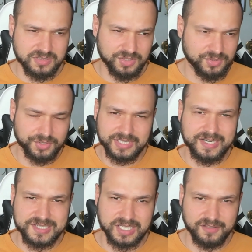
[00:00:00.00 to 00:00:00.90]
you're looked at
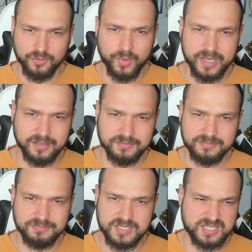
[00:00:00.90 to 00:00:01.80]
as a giveaway
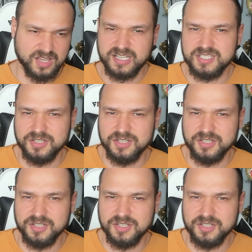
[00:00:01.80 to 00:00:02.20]
slut.